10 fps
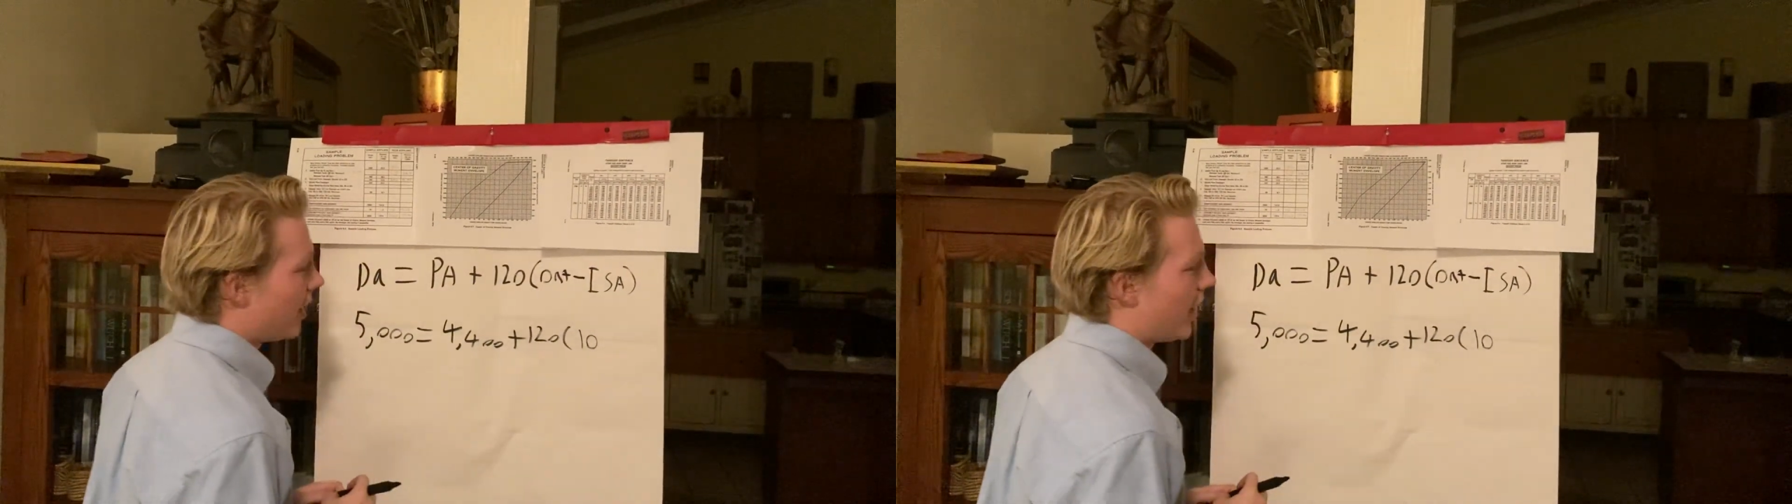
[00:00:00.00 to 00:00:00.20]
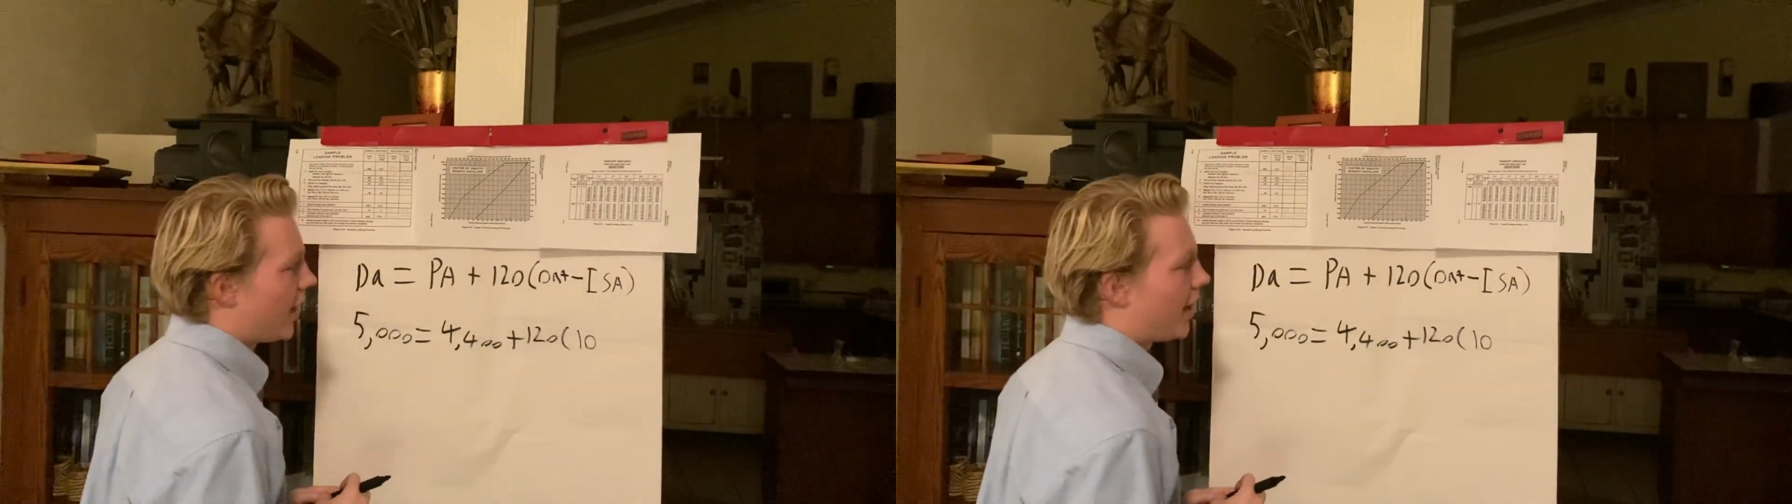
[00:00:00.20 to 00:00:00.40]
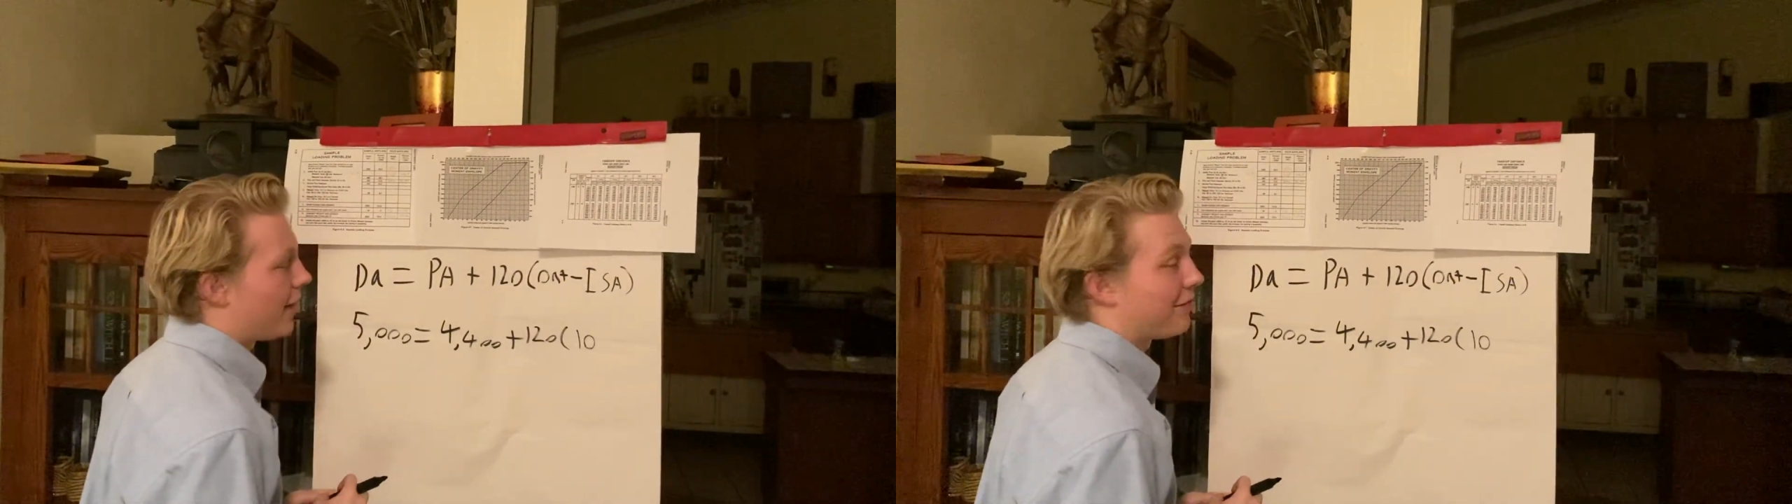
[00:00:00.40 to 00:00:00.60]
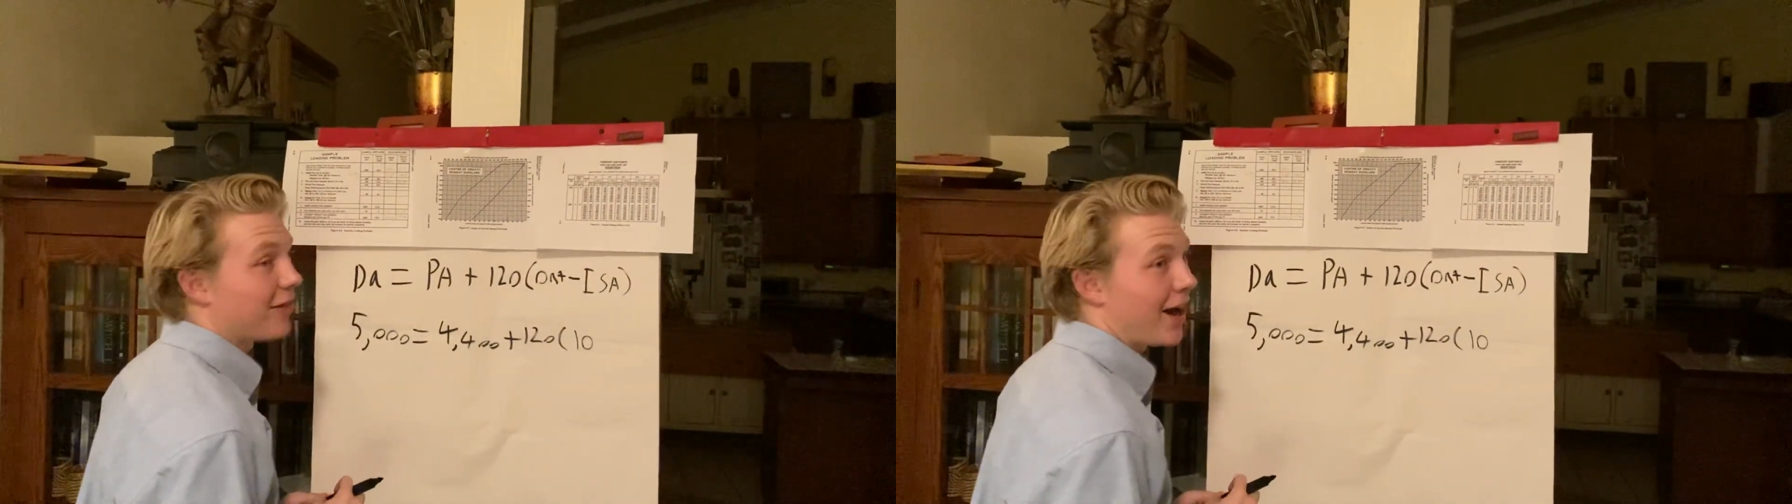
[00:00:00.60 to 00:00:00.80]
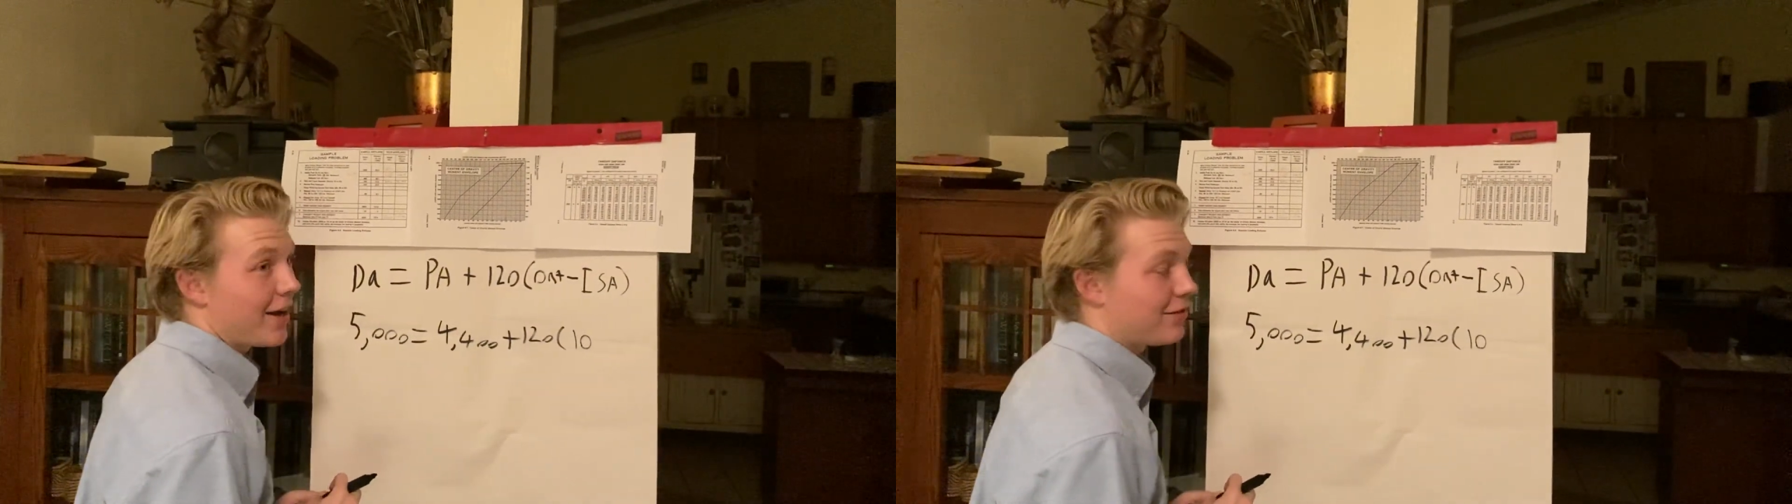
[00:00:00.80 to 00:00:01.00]

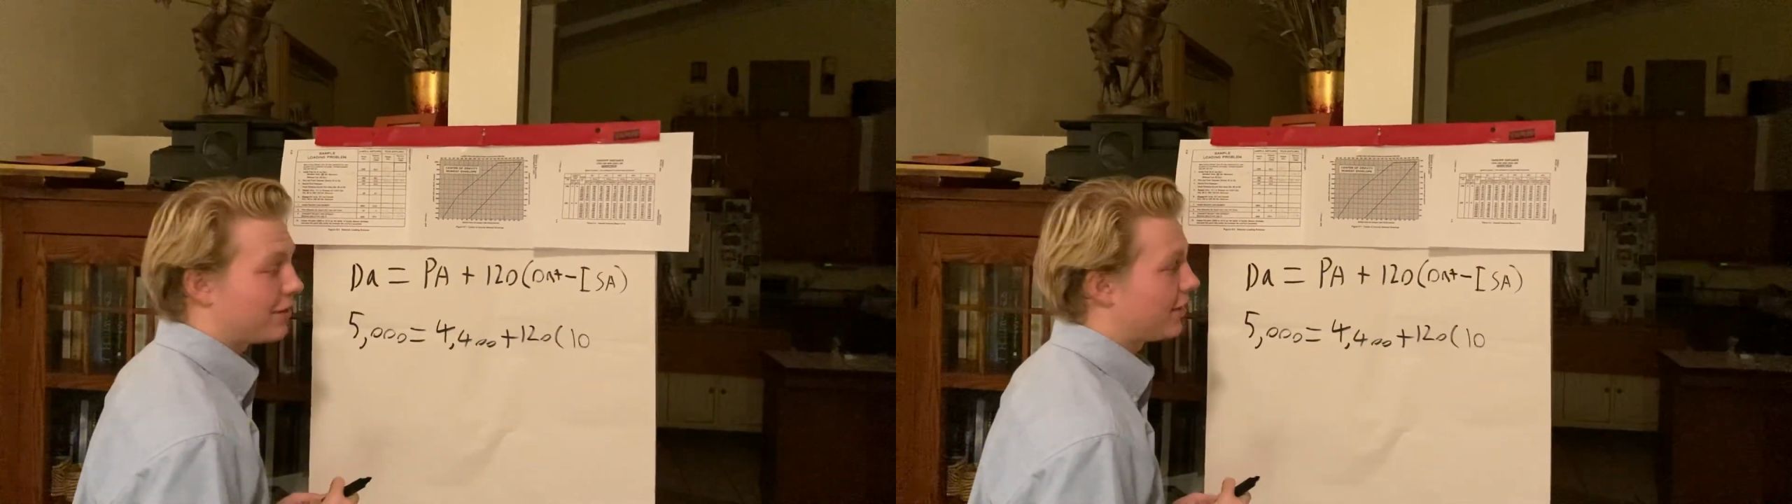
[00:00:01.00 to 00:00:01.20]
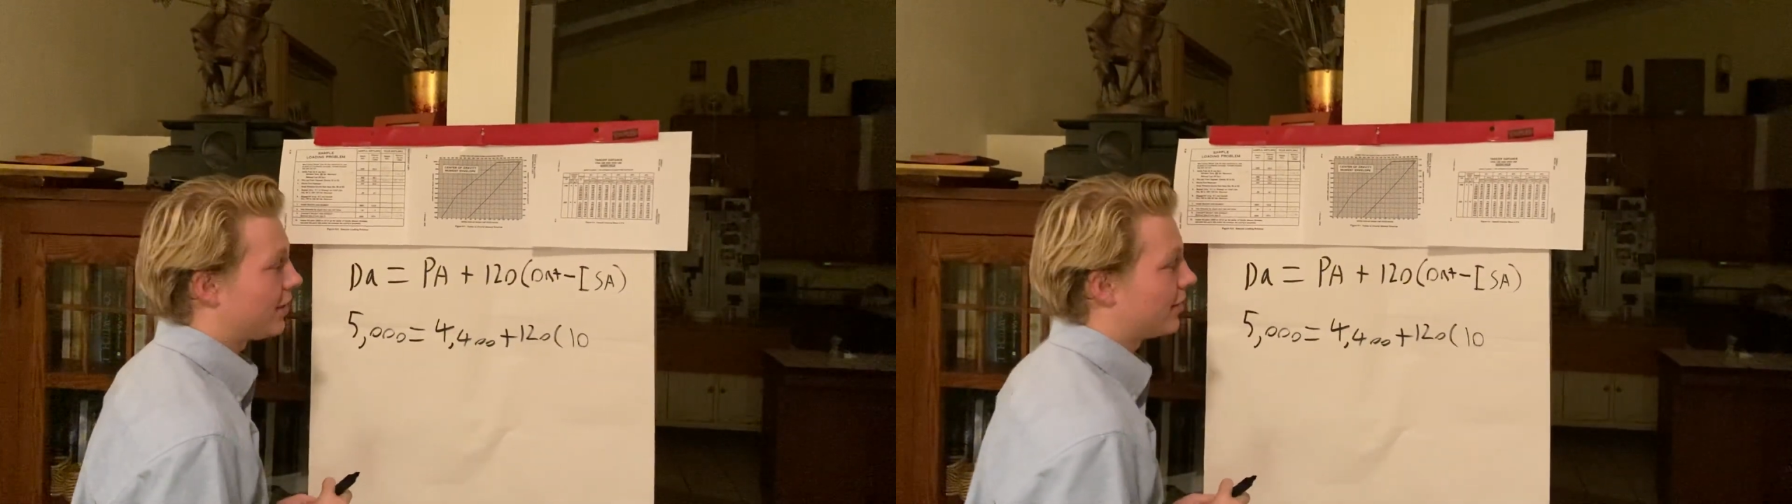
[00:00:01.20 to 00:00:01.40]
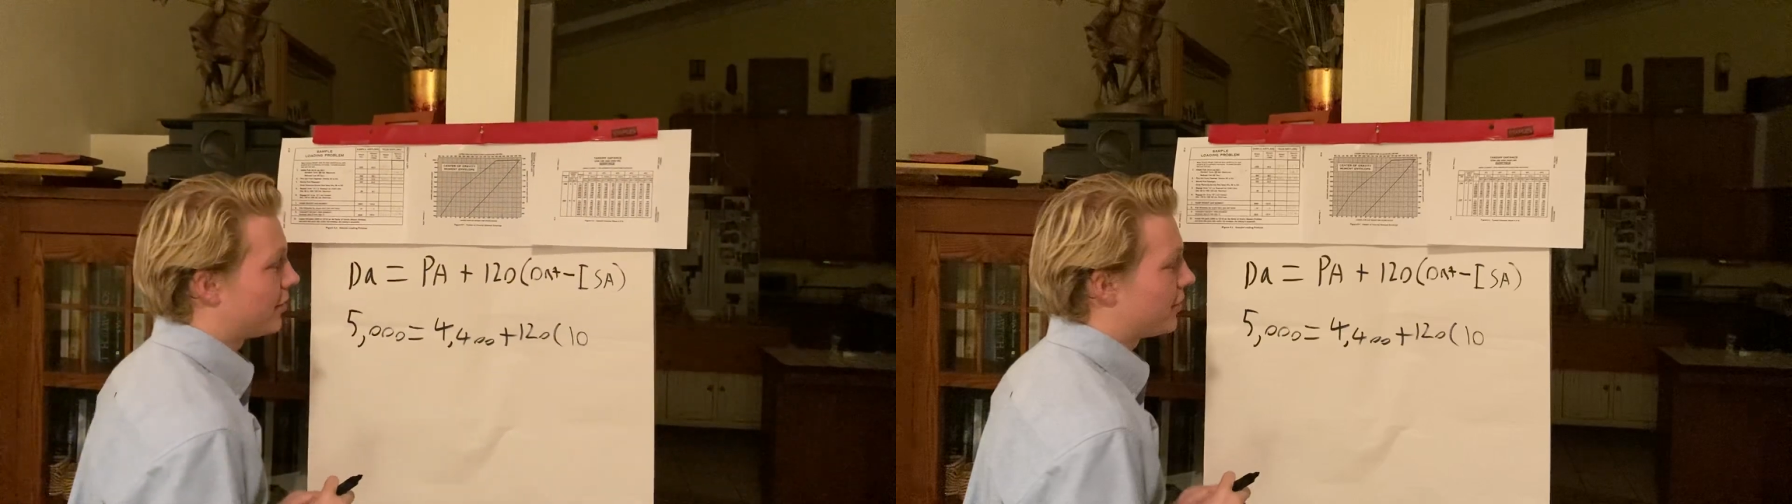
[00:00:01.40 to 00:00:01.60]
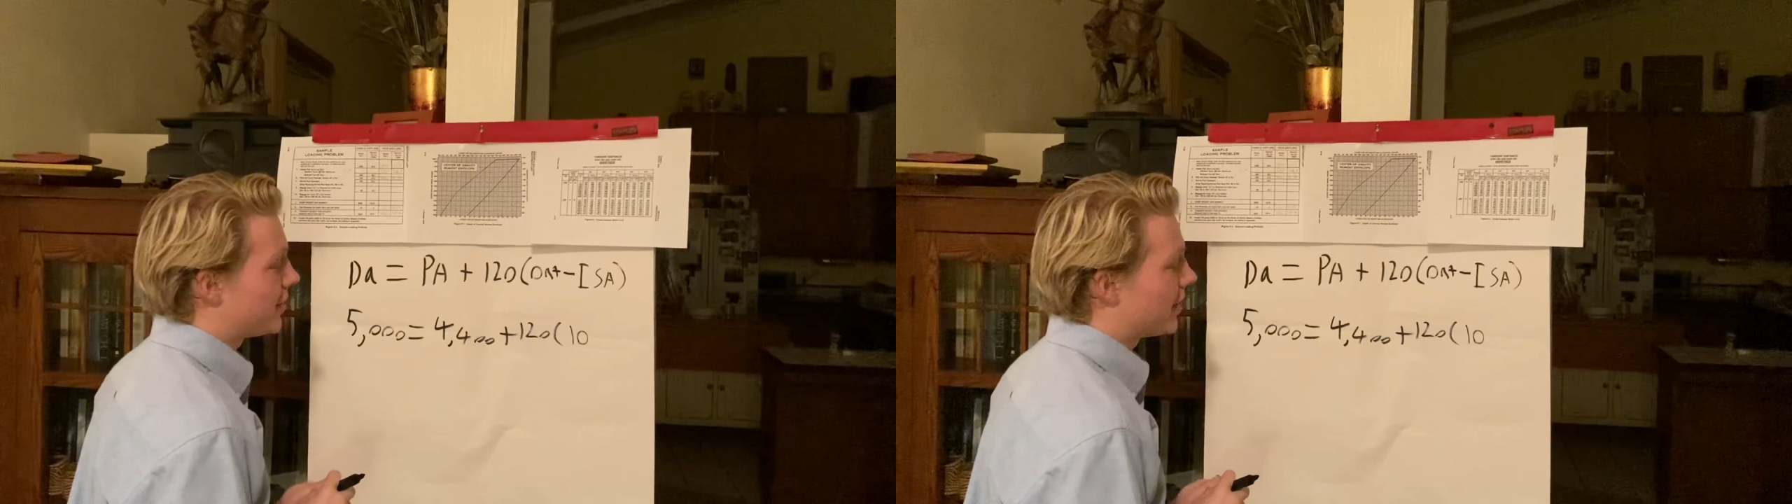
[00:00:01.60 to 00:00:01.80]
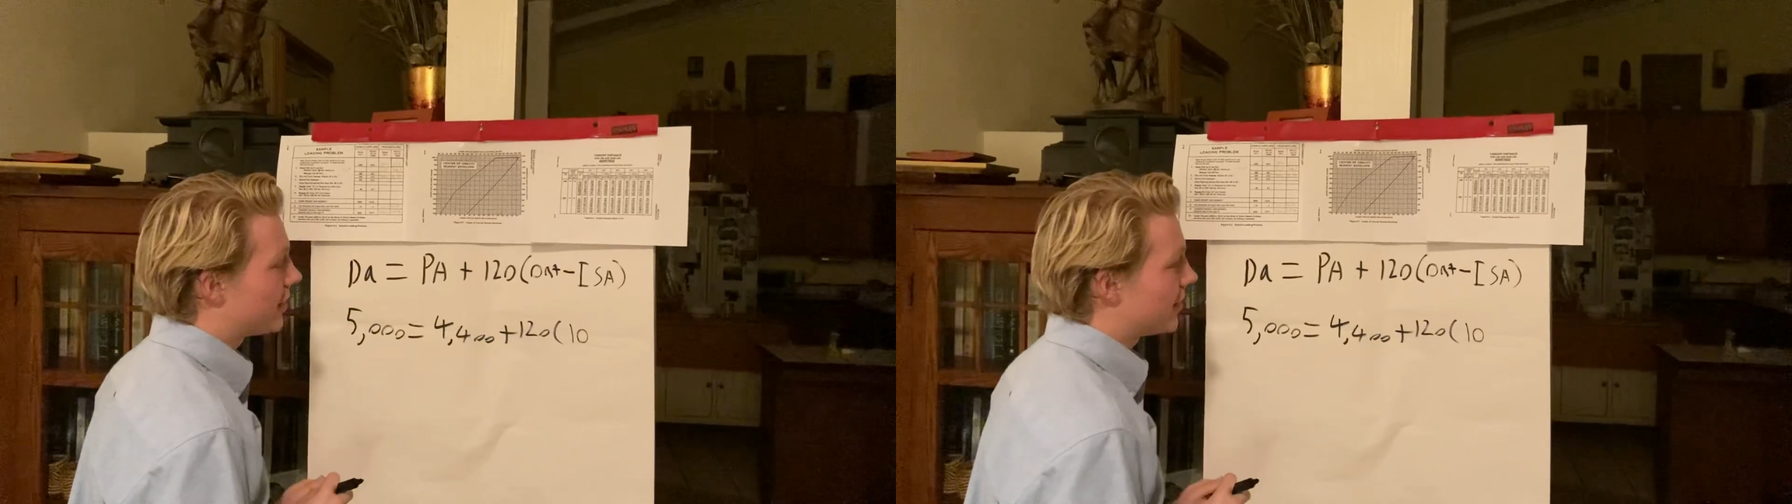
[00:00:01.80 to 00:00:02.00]
5 degrees
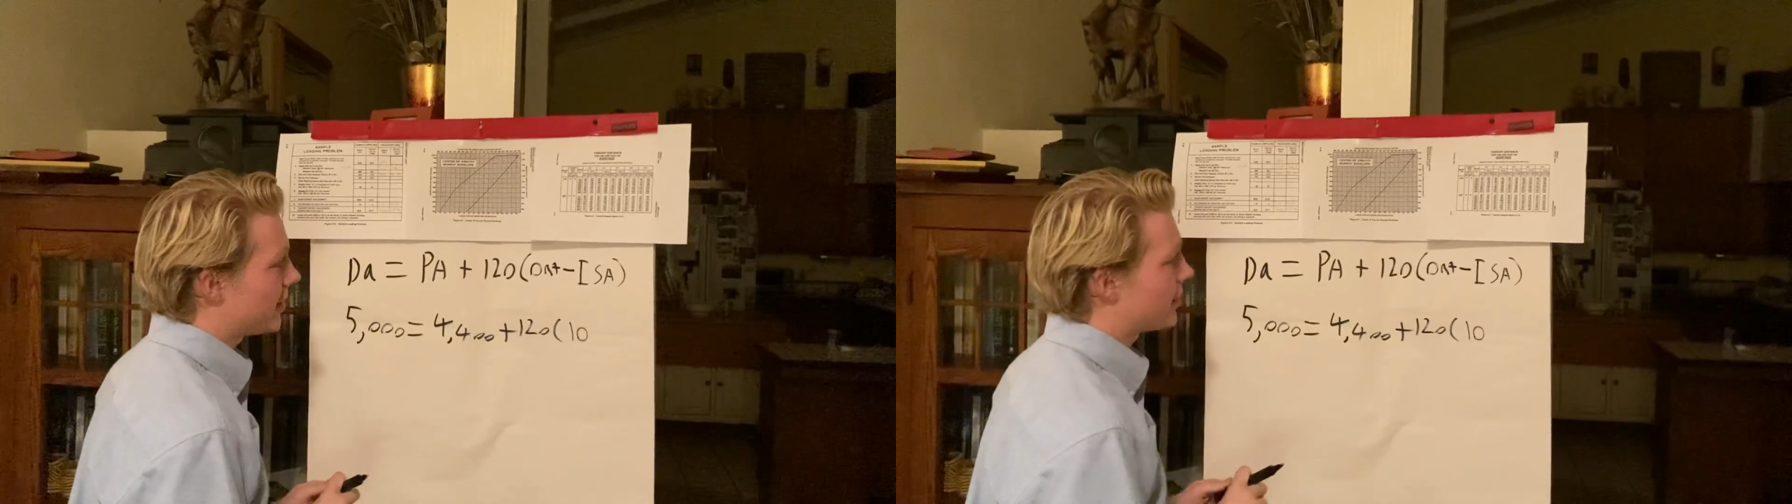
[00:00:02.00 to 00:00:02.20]
Celsius,